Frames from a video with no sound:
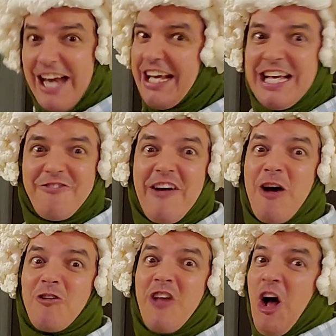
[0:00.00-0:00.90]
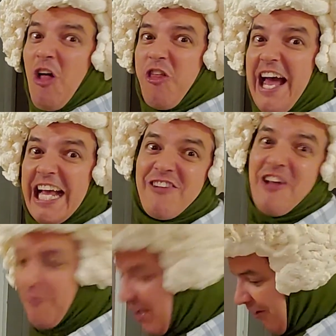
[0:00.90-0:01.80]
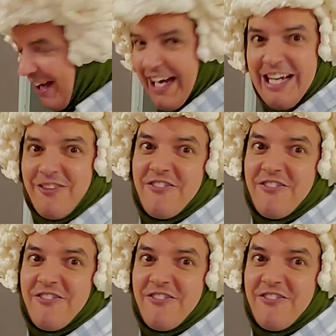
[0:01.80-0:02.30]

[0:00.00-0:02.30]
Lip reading: is, folks. Thank you so much. Hang on.